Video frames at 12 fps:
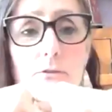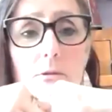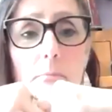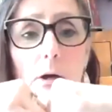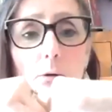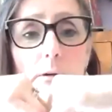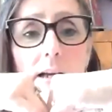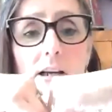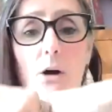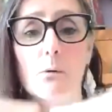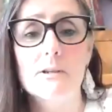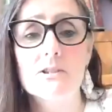of the boat and
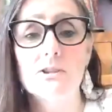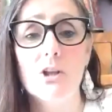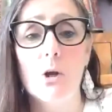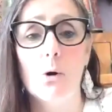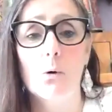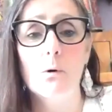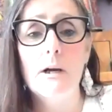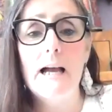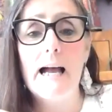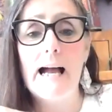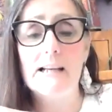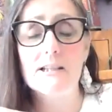go as low
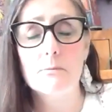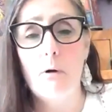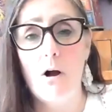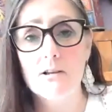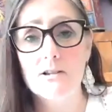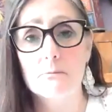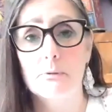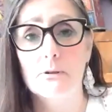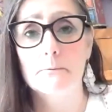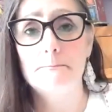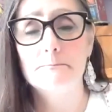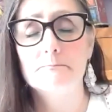as
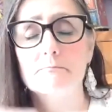possible